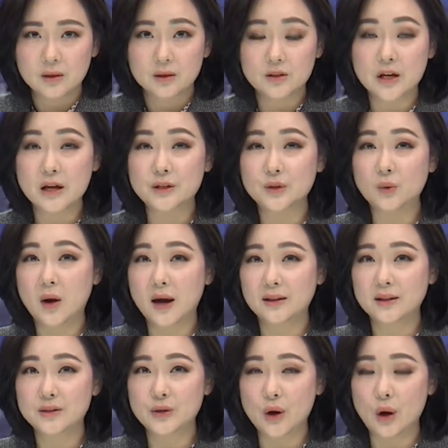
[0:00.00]
Jeju
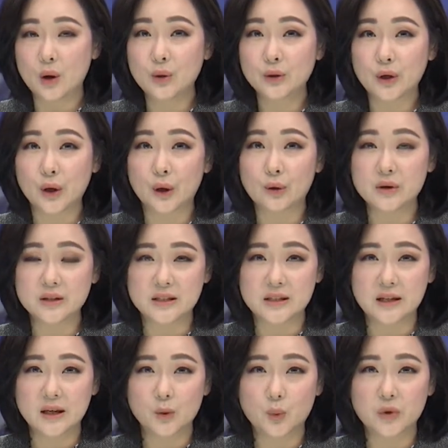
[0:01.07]
Island's own
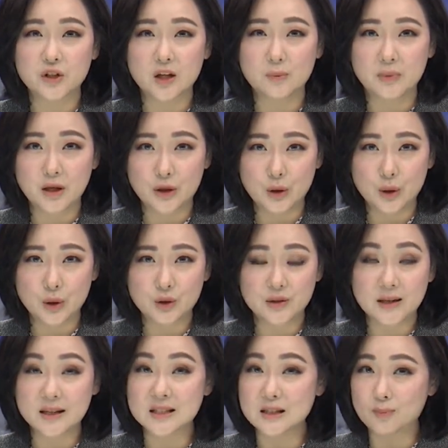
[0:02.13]
currency, which can be
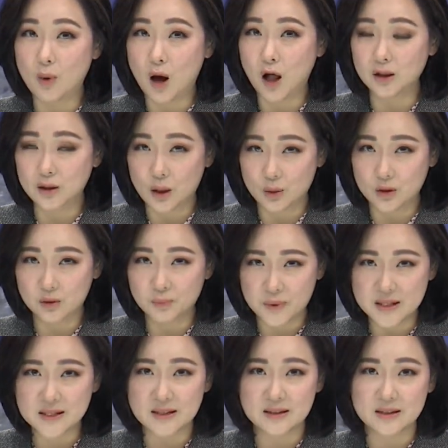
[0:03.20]
used at small local
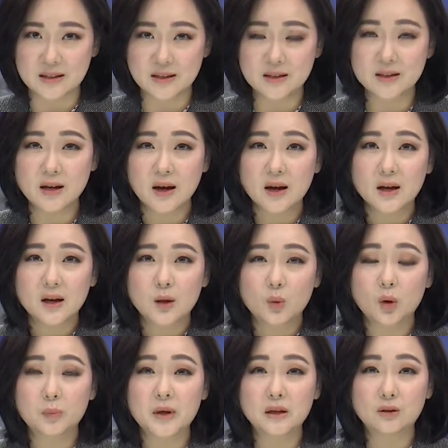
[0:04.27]
businesses,
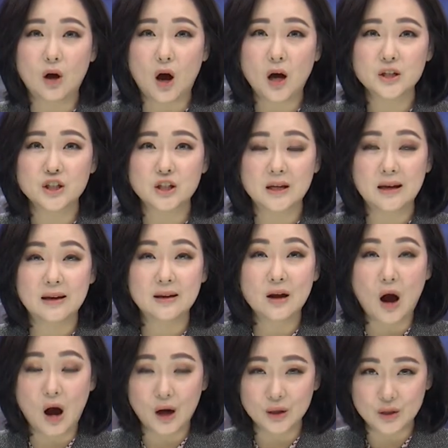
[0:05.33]
will be launched in
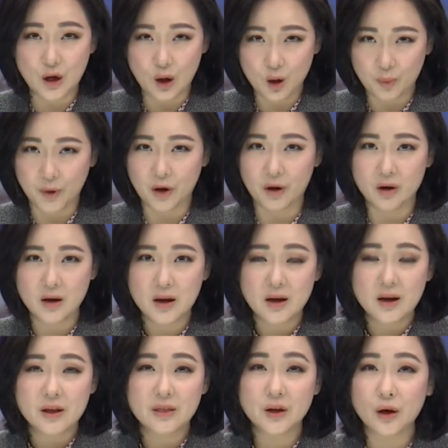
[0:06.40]
October.
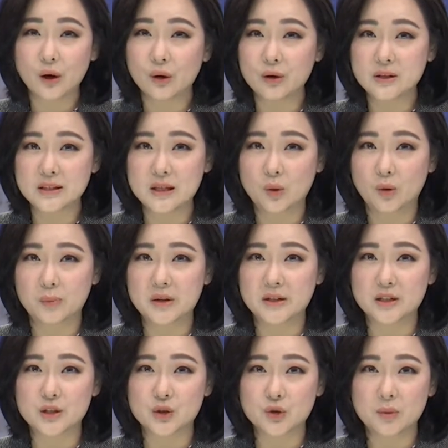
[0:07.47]
The currency will be
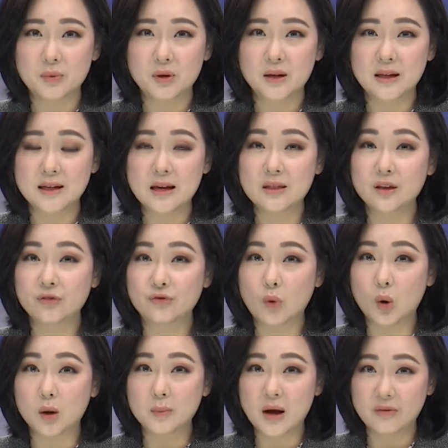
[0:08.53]
distributed in the
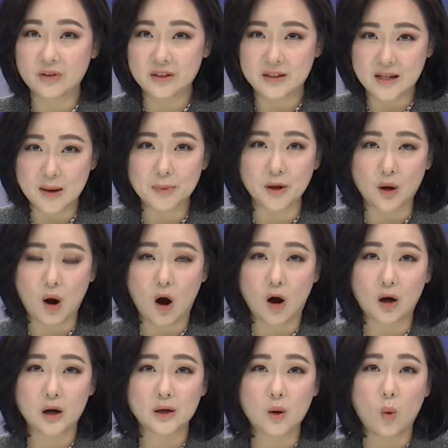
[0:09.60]
form of a debit
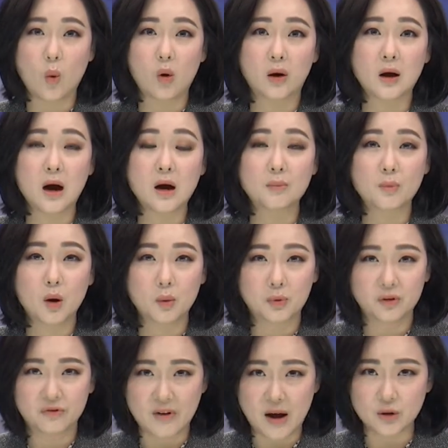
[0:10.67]
card or a
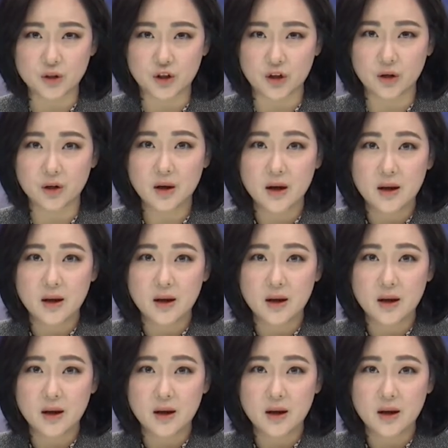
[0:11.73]
mobile voucher.